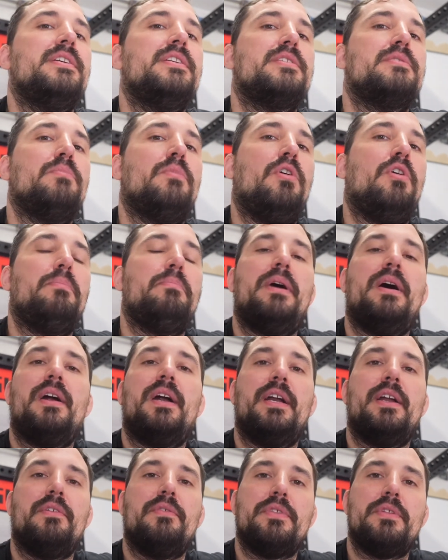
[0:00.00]
small
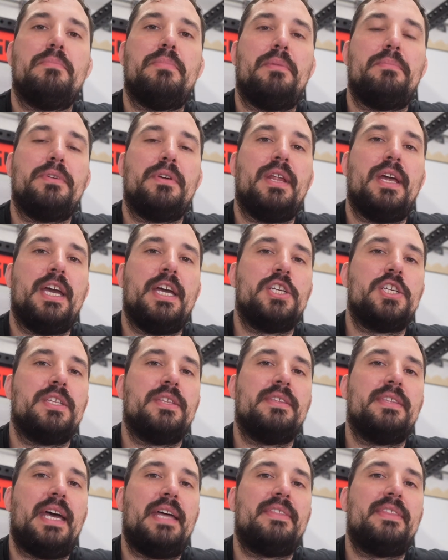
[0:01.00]
part of the
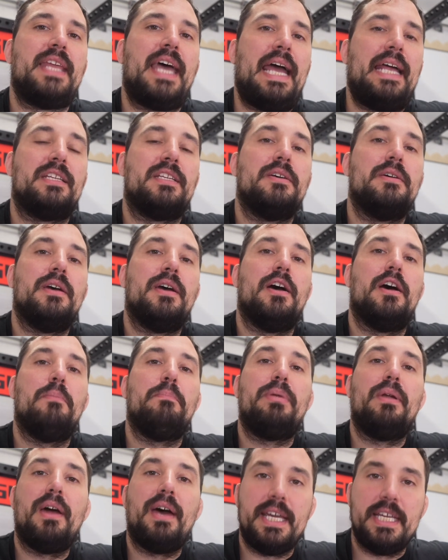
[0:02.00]
population that
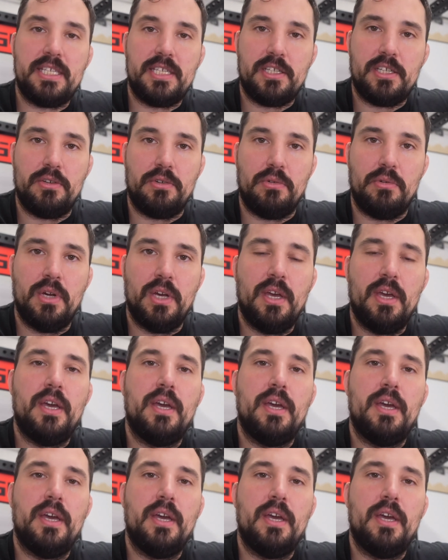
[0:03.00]
applies to.